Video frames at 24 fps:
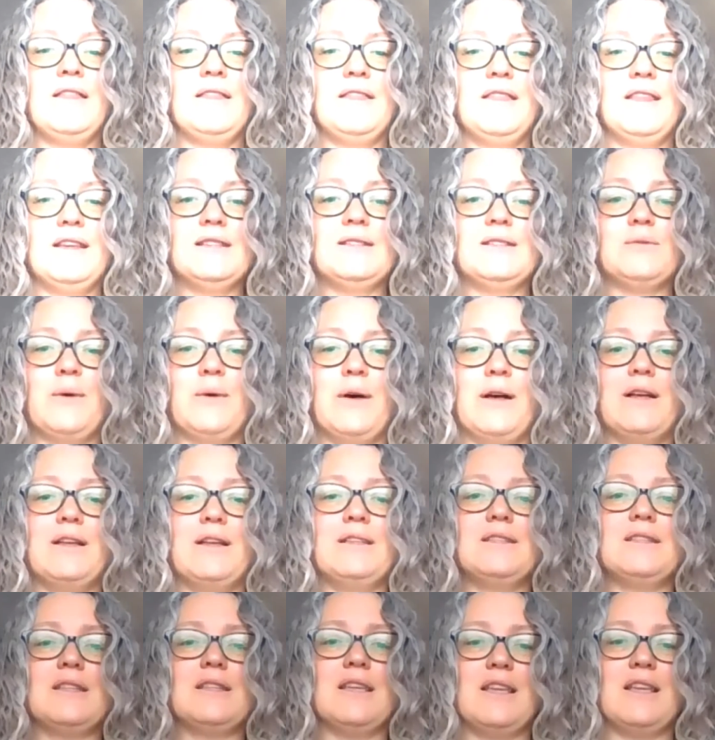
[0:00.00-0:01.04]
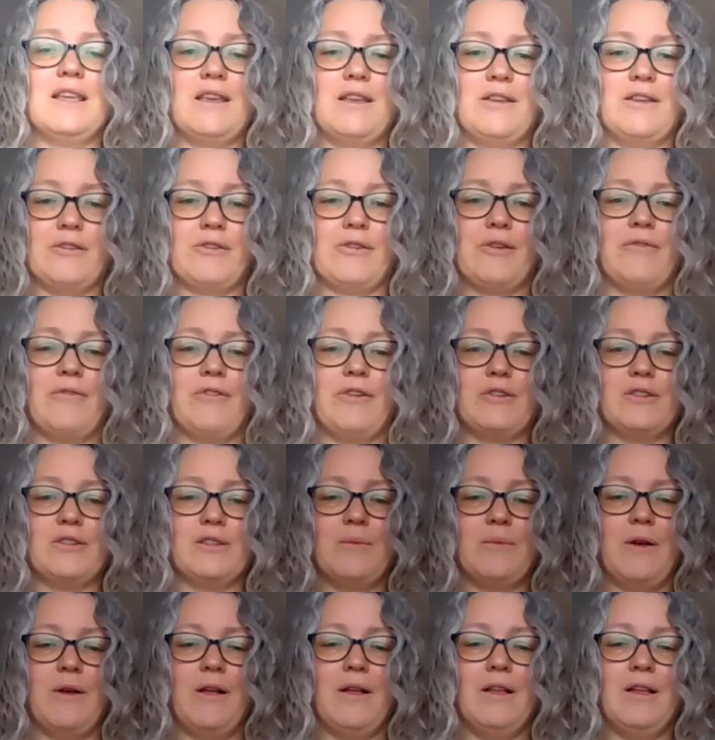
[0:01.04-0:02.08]
This was
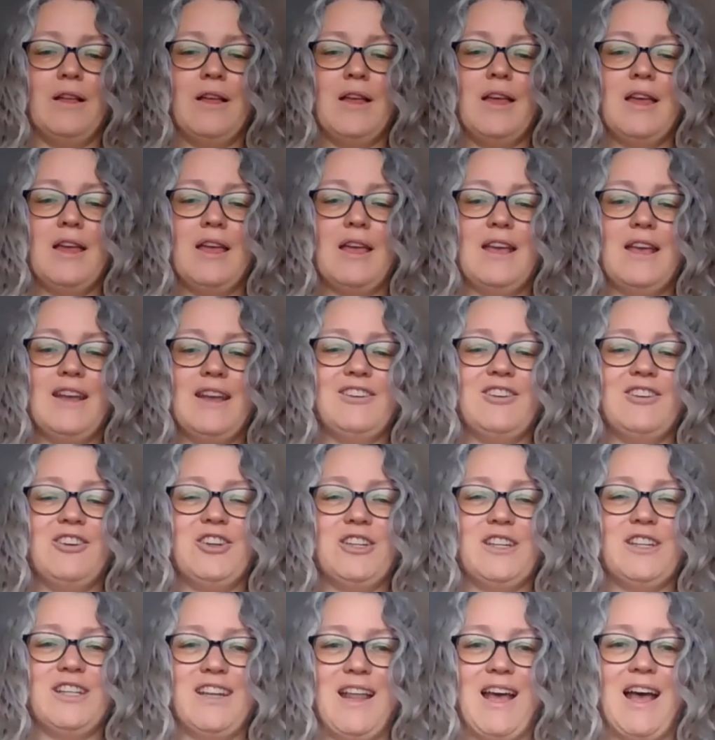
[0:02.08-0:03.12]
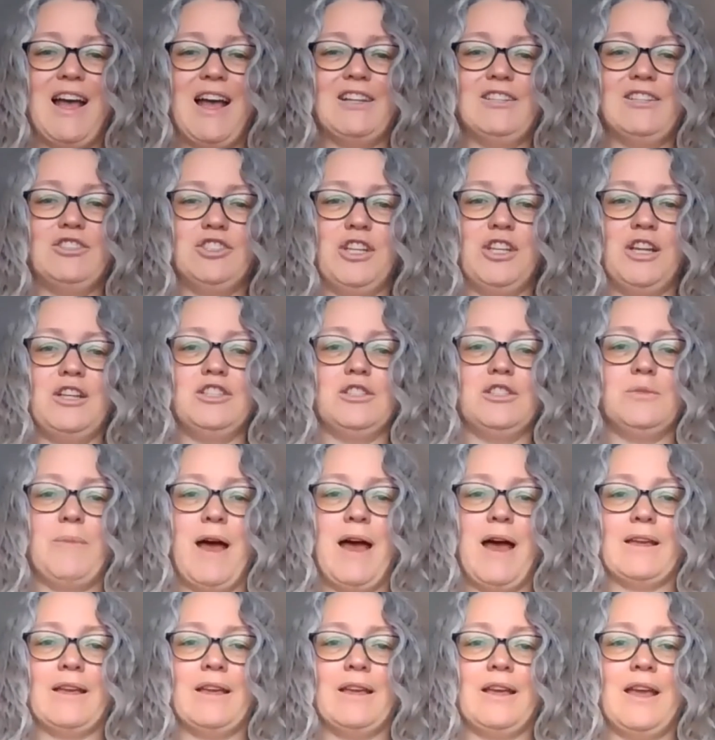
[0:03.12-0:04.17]
irreversible. It could not change
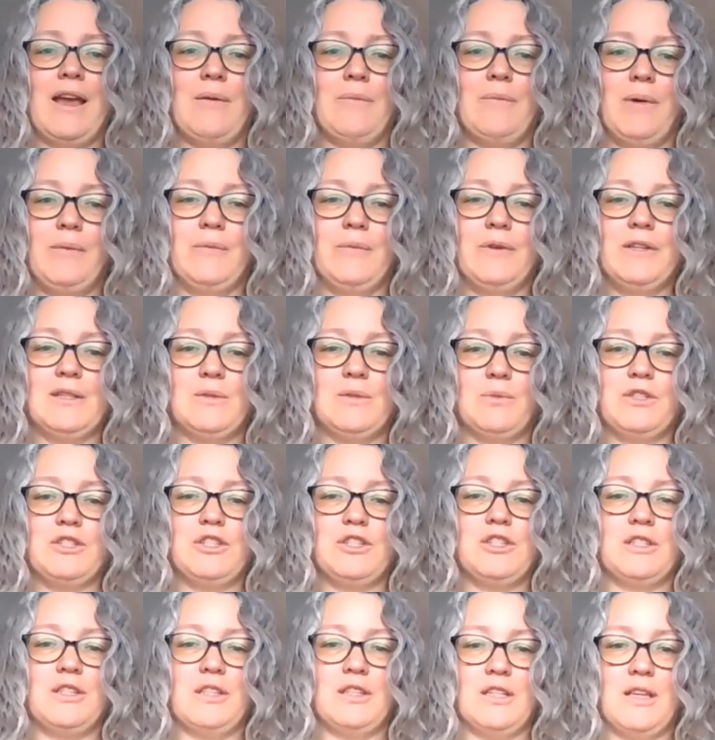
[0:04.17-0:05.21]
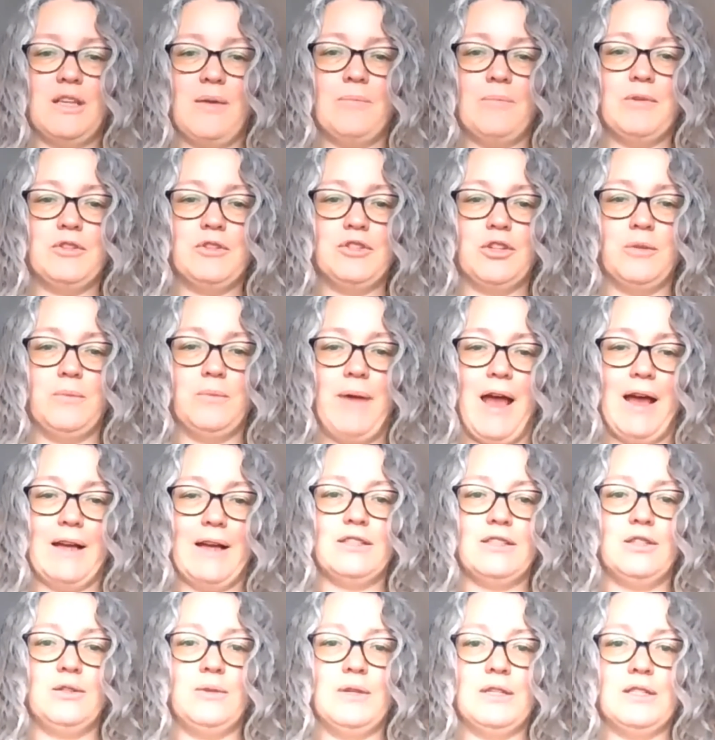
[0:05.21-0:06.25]
back again when we switched the temperature back
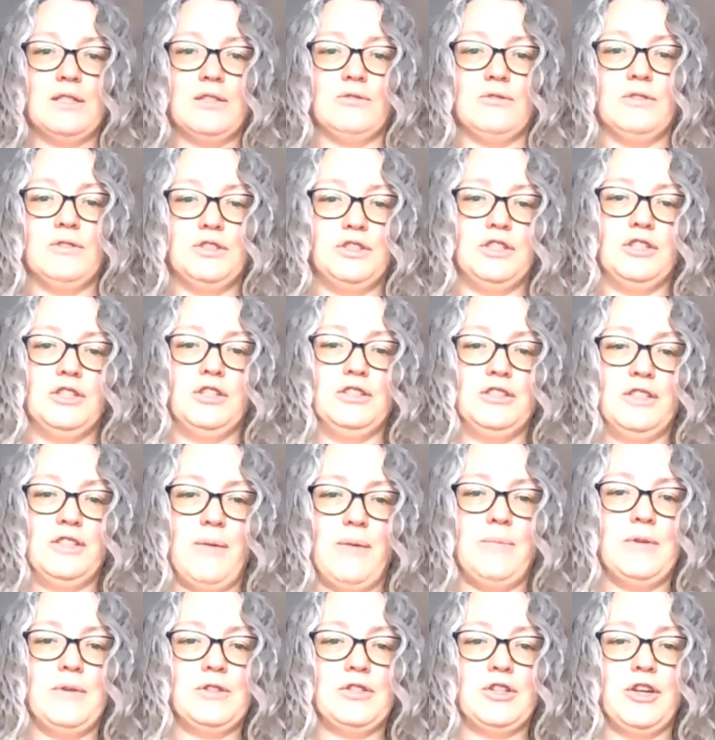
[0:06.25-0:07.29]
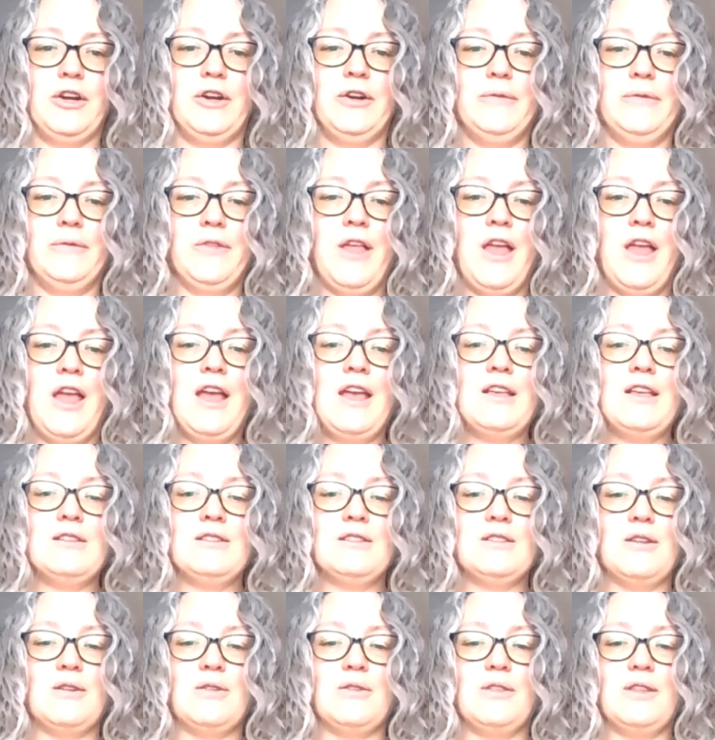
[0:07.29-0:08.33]
to its original temperature.
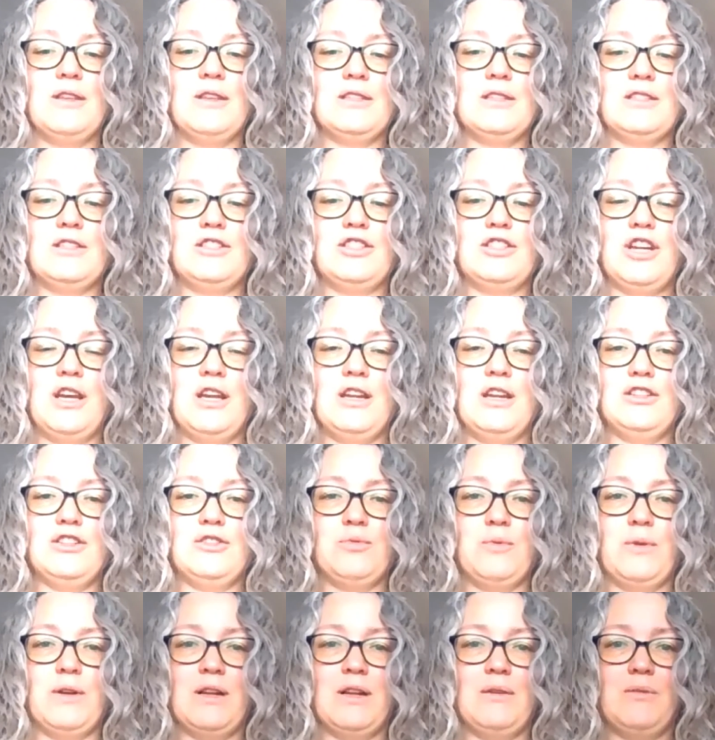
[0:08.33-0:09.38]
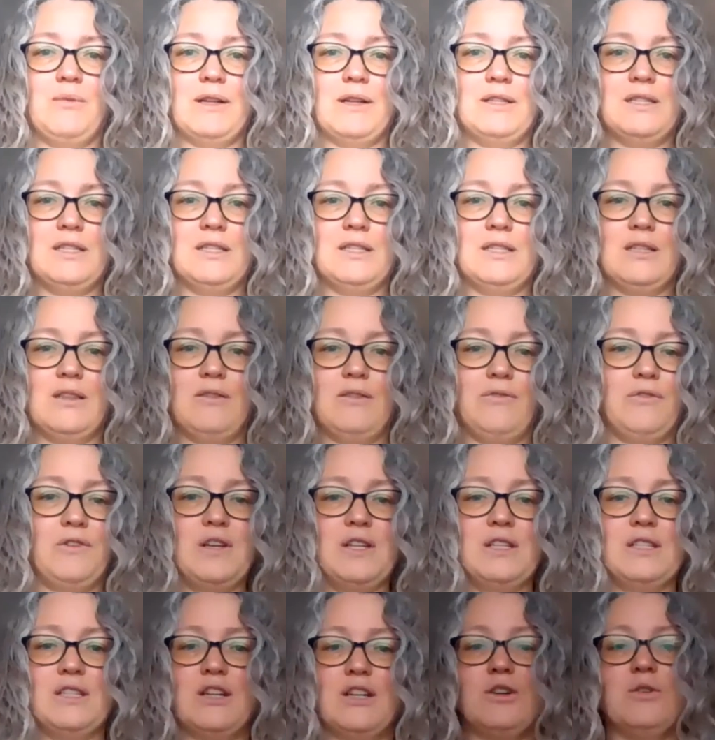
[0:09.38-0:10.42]
So this change when it went into the
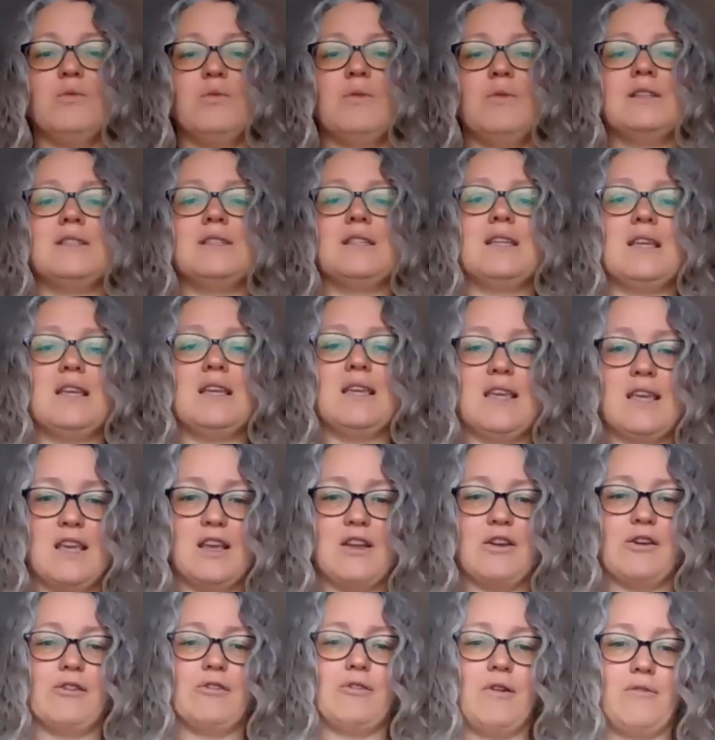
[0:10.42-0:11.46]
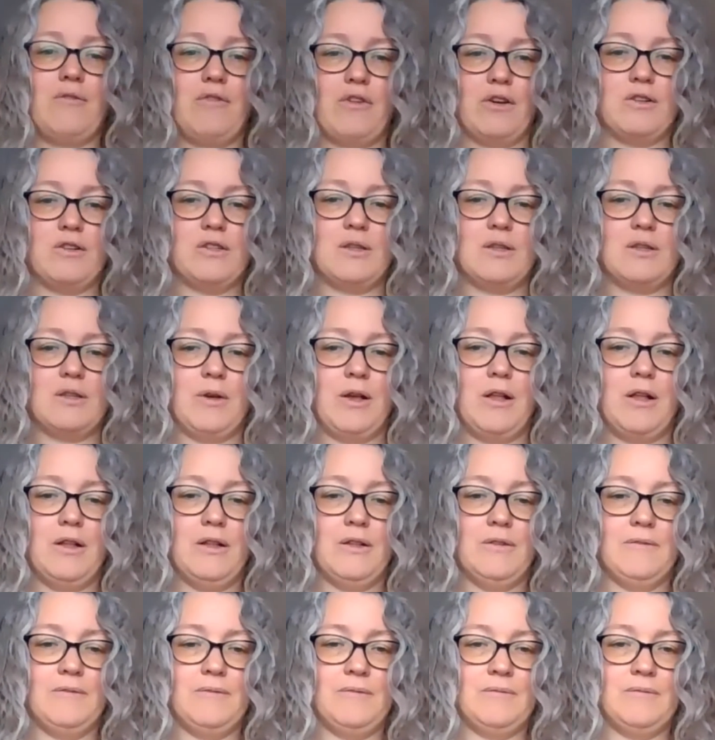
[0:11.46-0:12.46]
freezer was irreversible.